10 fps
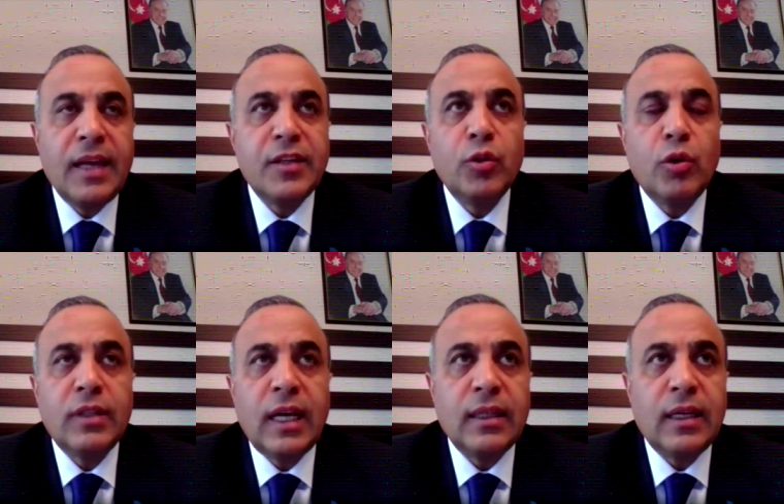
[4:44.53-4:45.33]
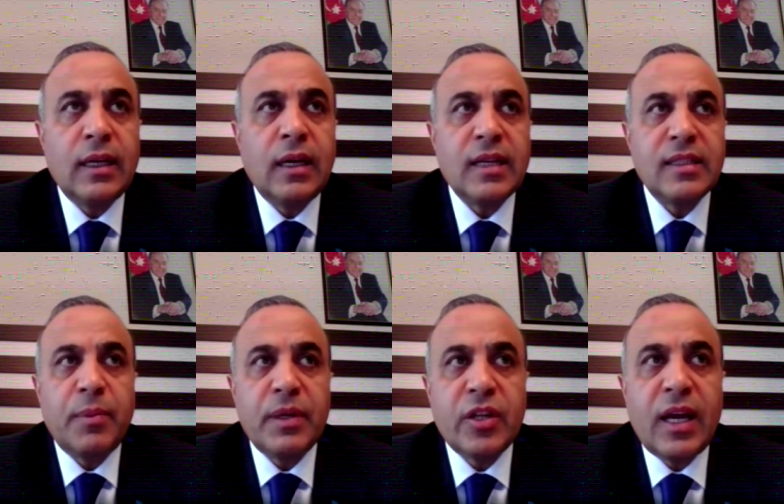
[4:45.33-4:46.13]
As you know that
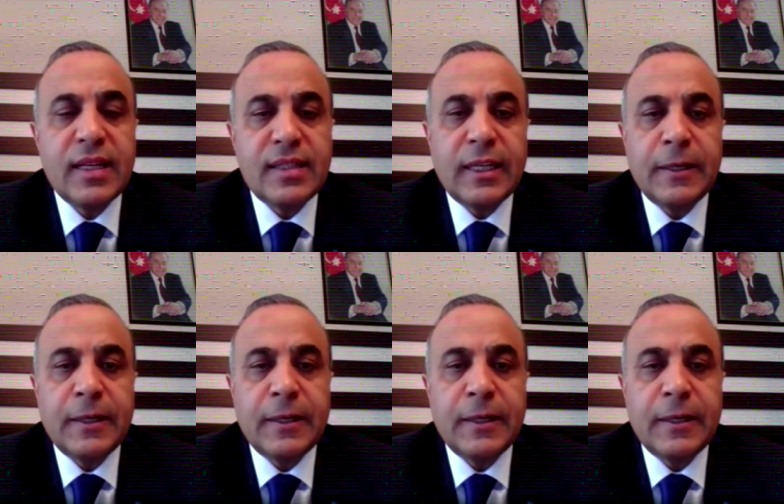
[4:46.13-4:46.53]
Azerbaijan has